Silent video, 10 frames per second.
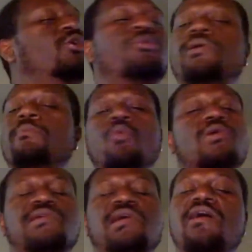bit
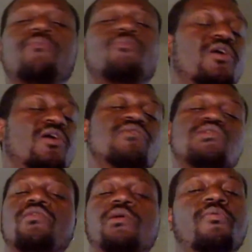more time. We're
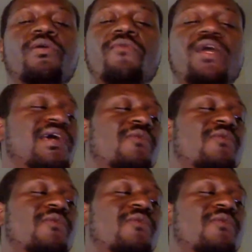also in a point right now